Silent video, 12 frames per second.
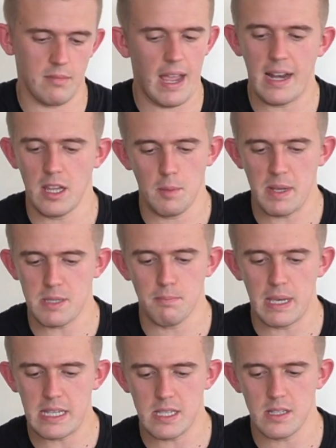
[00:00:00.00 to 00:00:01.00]
any other bits and
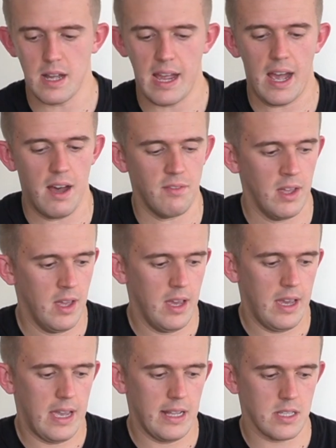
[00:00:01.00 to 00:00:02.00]
pieces that I have
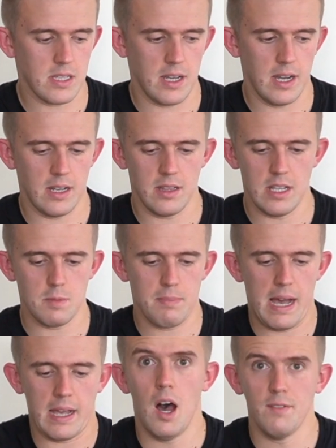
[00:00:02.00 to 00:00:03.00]
inside this bag.